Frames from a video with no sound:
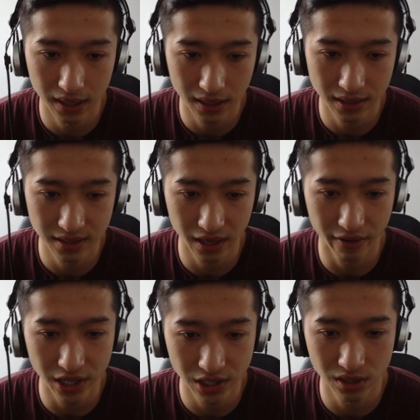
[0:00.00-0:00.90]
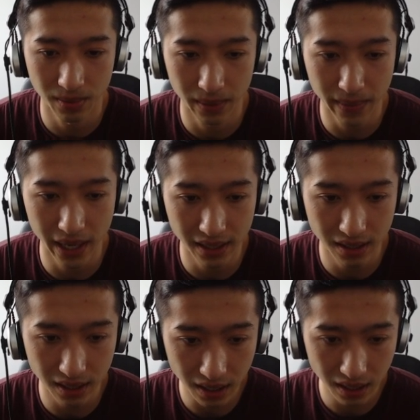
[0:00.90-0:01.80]
consideration to be
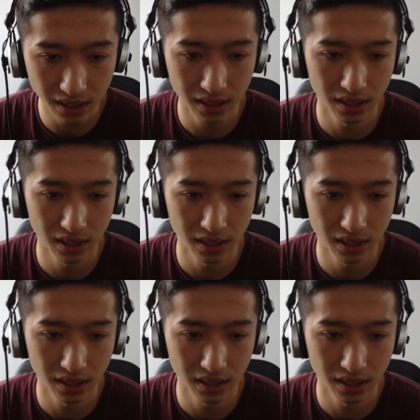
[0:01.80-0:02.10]
made there.